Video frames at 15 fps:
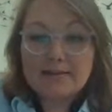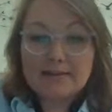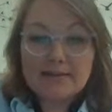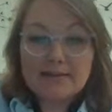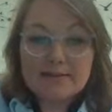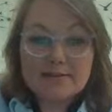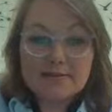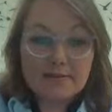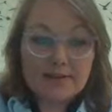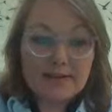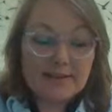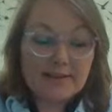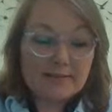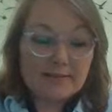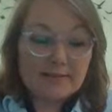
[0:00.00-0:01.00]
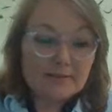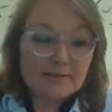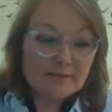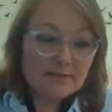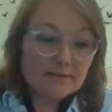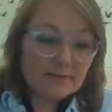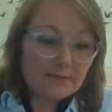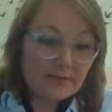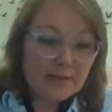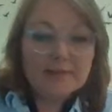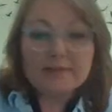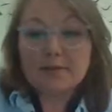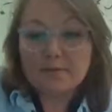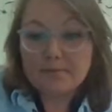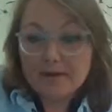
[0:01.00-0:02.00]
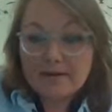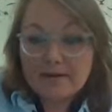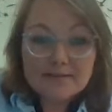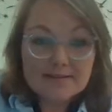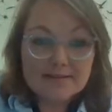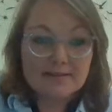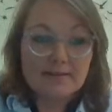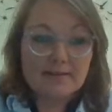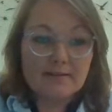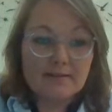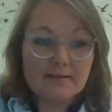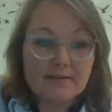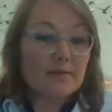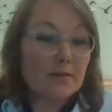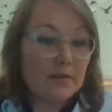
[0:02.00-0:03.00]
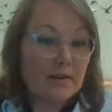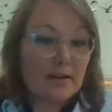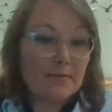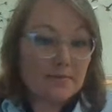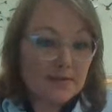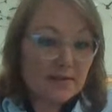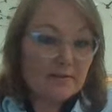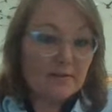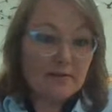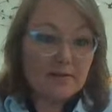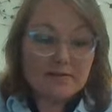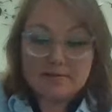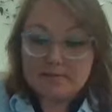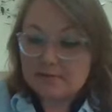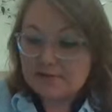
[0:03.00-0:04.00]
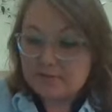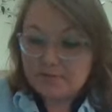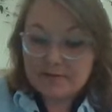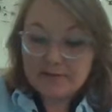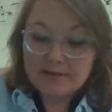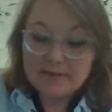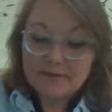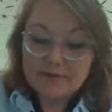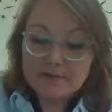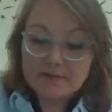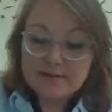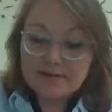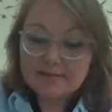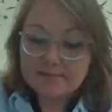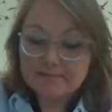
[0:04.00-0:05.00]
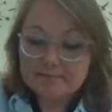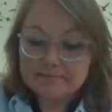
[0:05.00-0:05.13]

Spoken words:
And it's a really fun comparison to the Cape South Coast, which is pretty different.